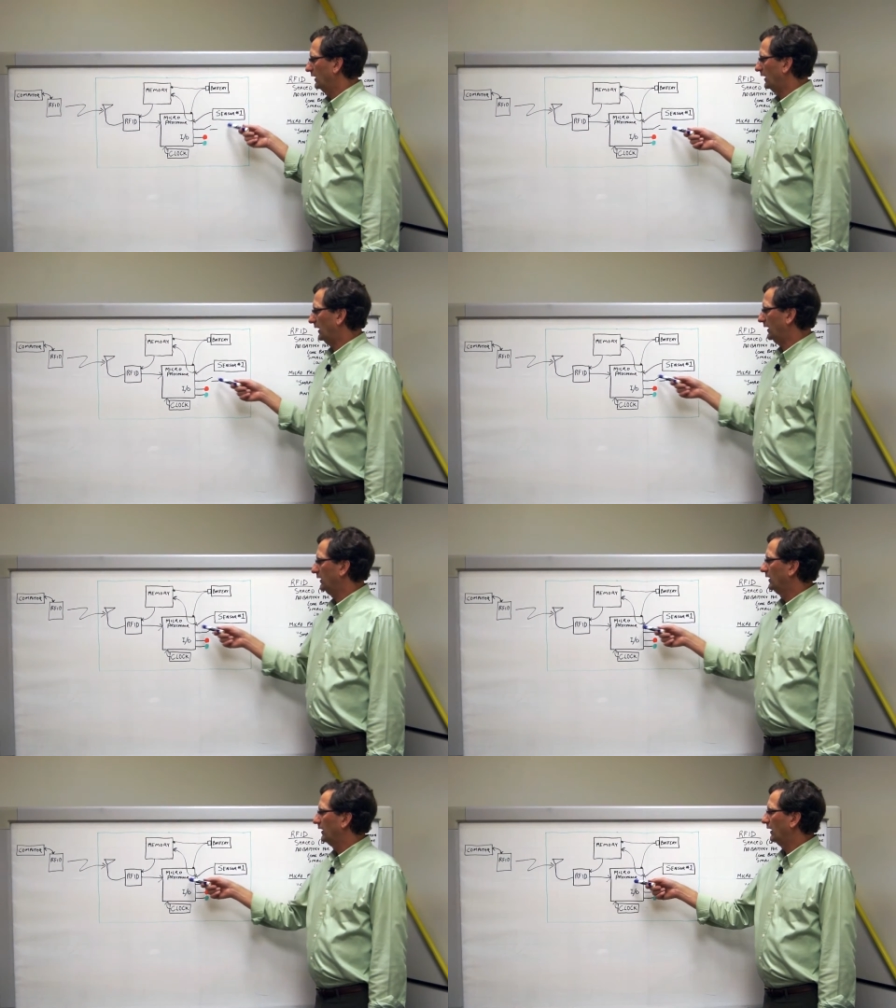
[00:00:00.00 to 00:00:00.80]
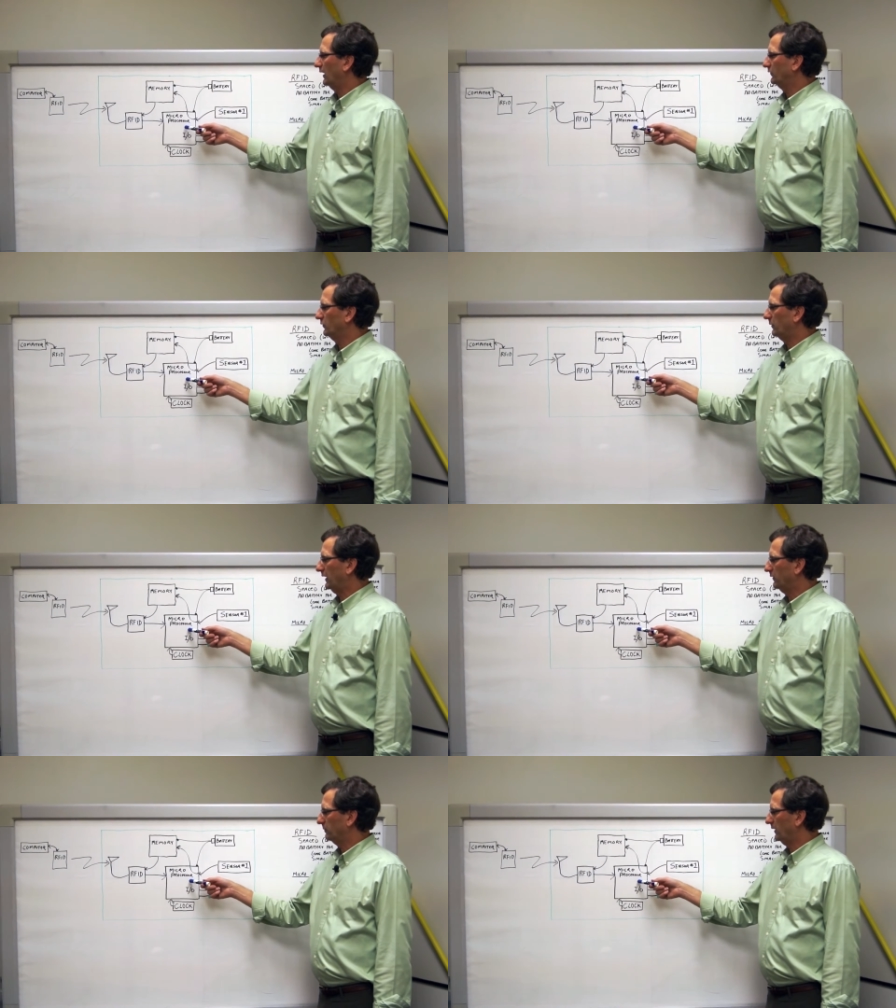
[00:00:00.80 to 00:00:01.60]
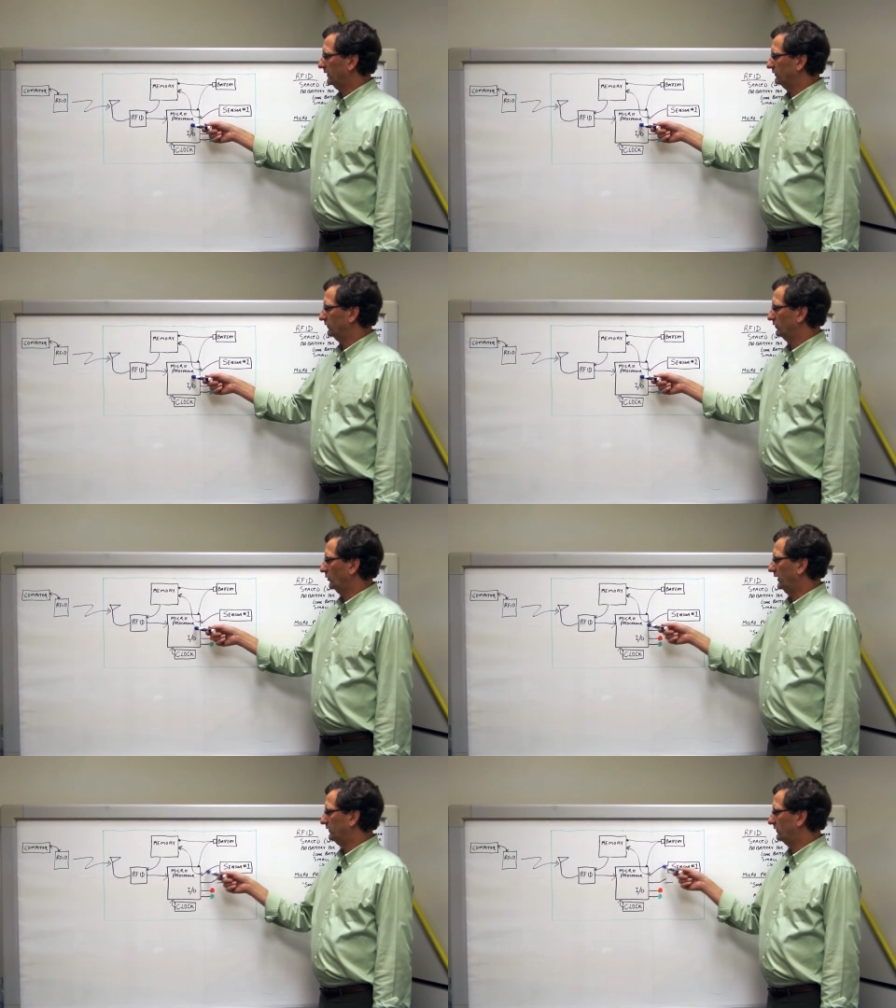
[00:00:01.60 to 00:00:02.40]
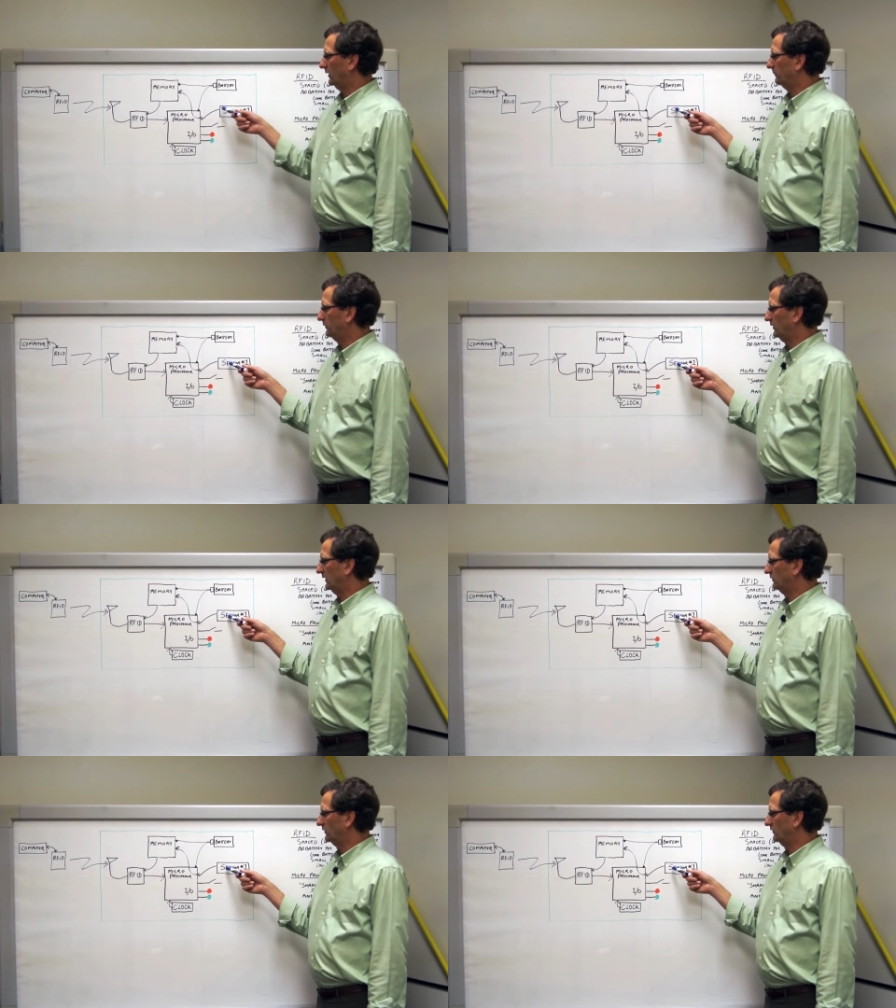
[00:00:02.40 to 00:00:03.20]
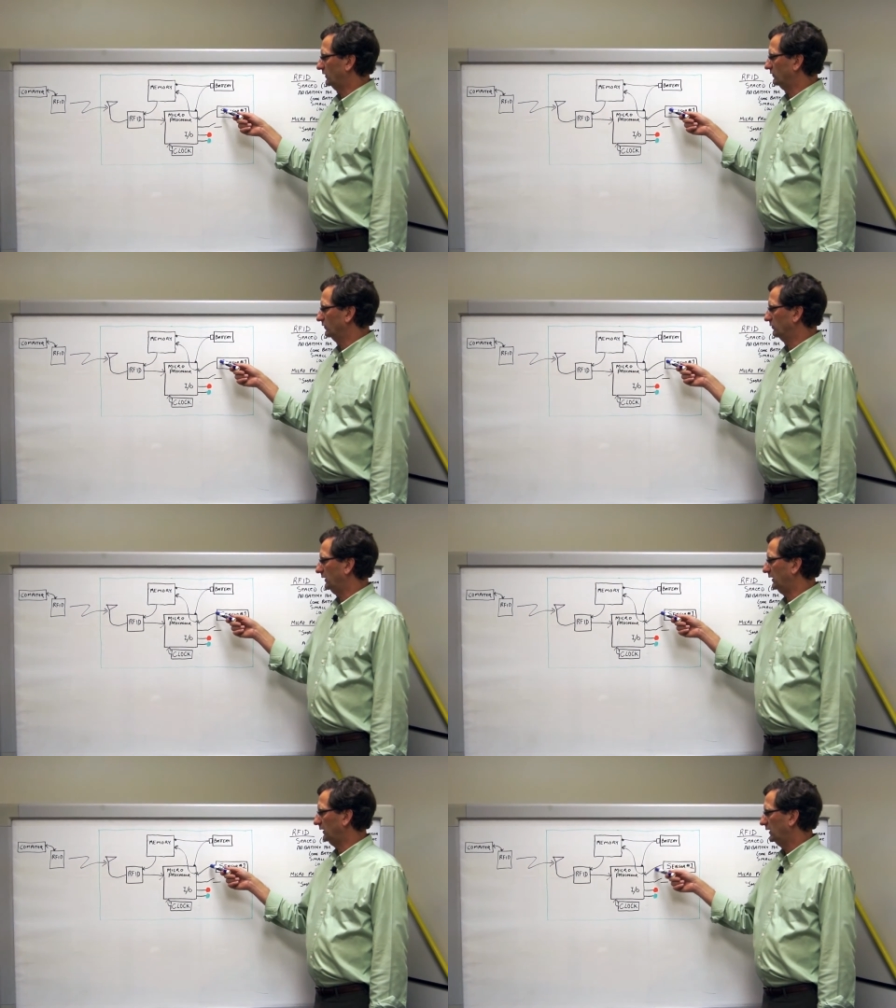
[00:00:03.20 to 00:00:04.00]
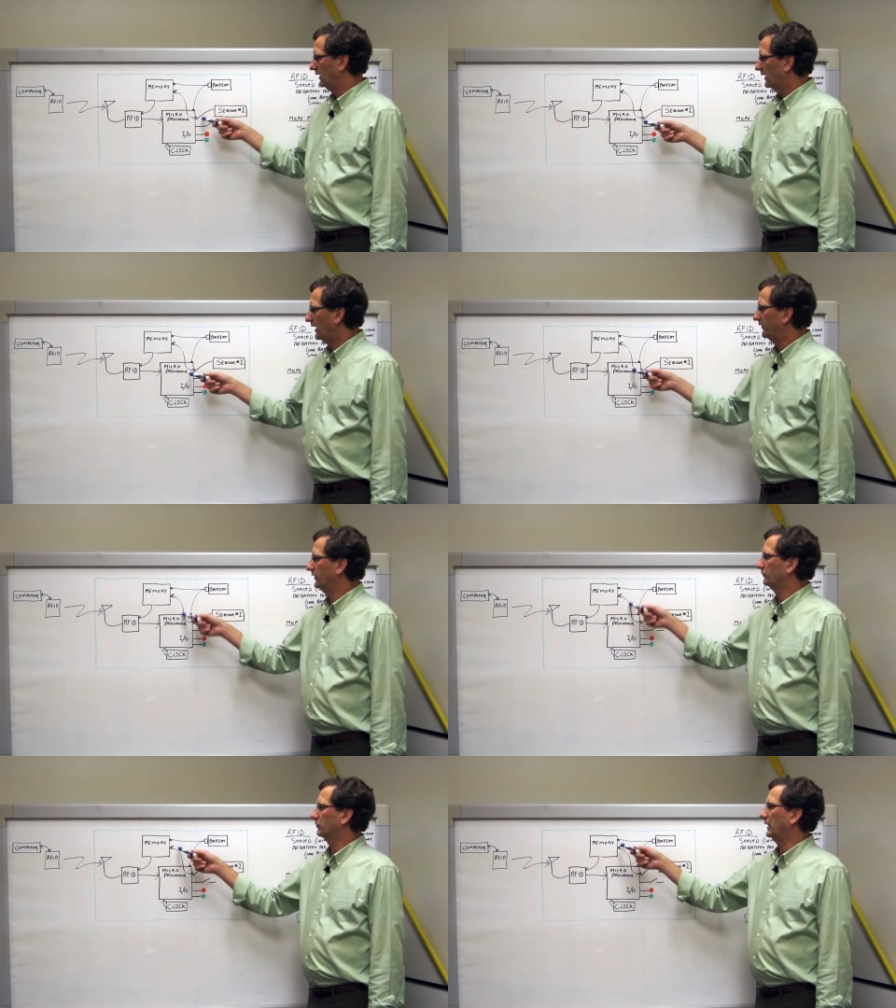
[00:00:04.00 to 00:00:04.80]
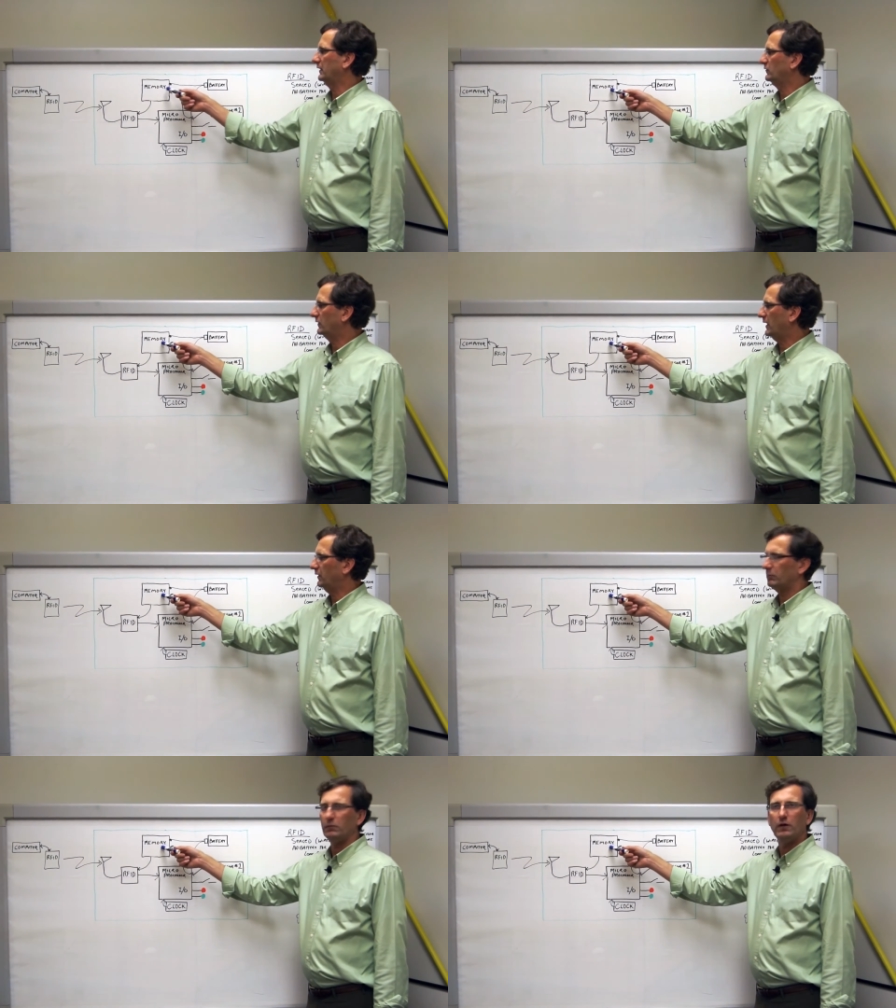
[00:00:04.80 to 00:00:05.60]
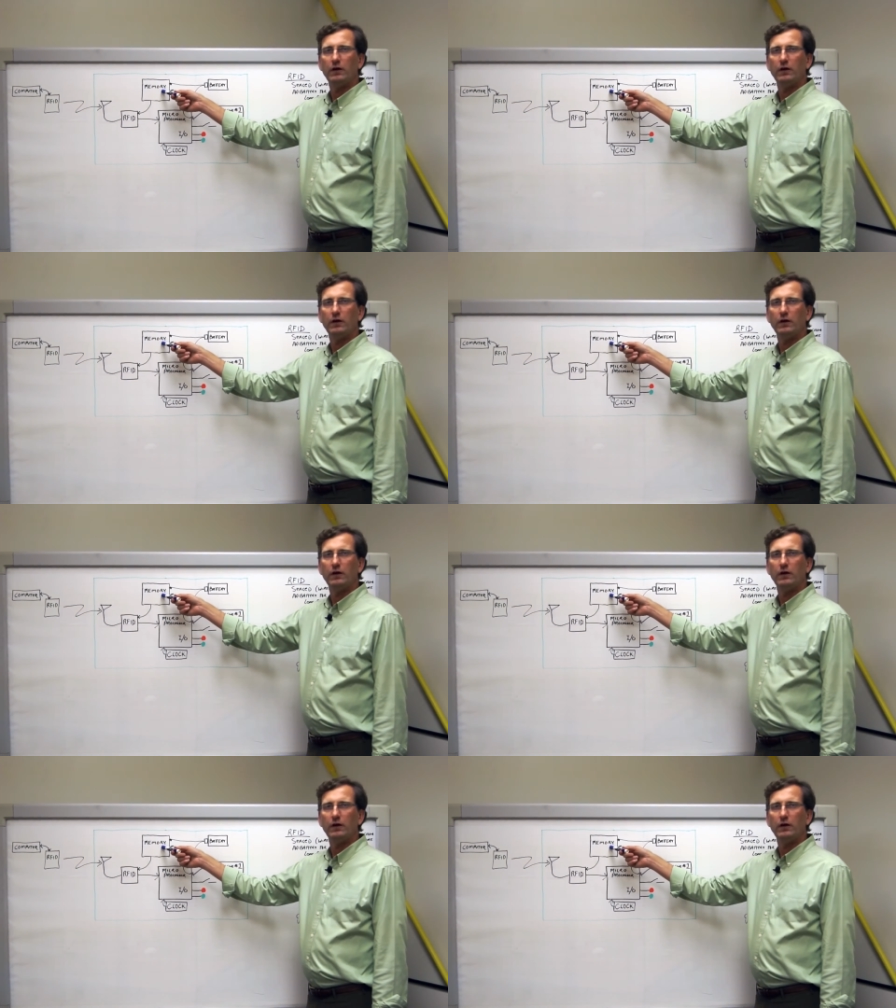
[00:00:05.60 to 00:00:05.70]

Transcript: and as the microprocessor wakes up, takes a sensor reading and then writes that